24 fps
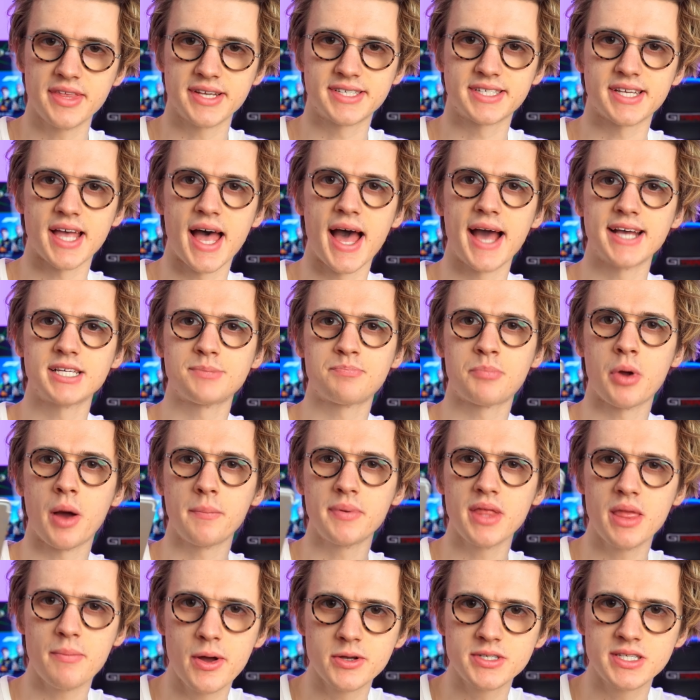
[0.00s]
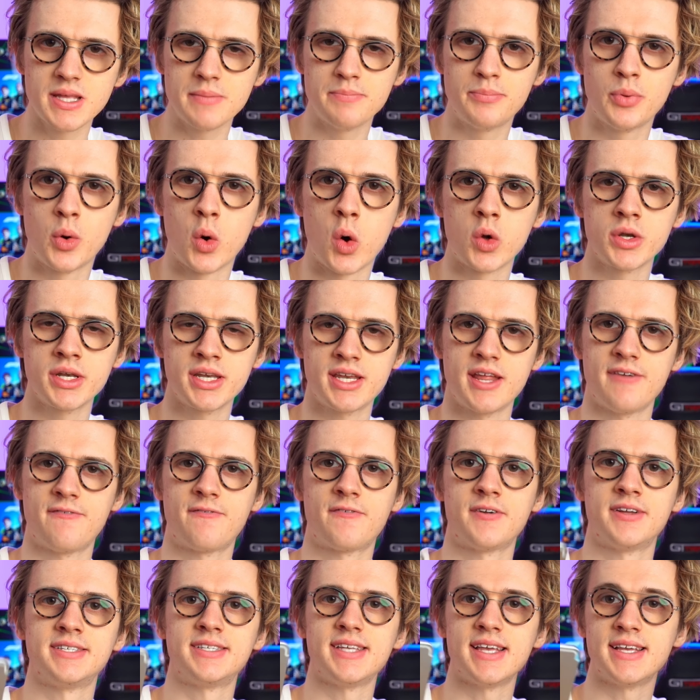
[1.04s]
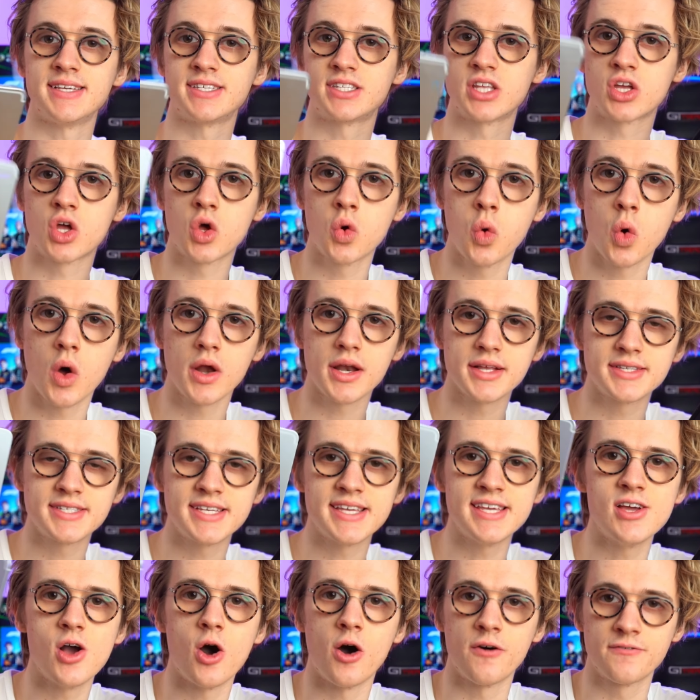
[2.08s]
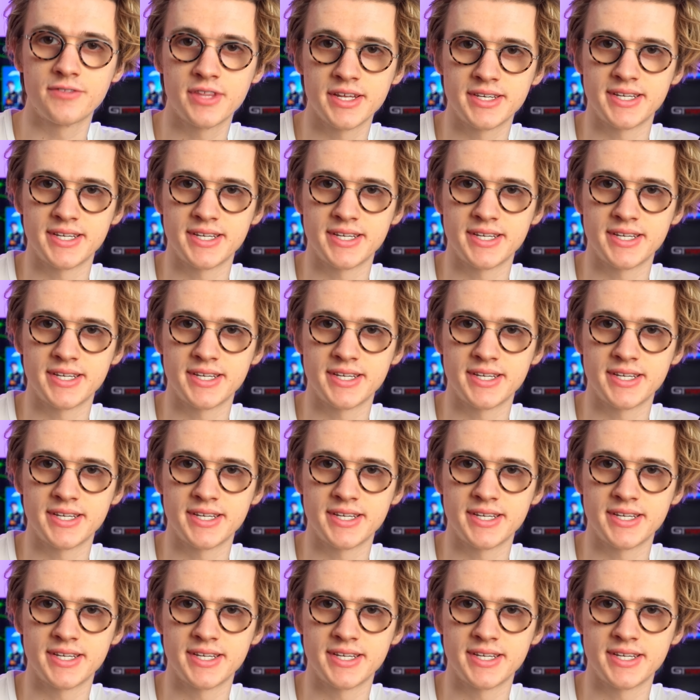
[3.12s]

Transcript: the size, probably the most important difference is the quality of the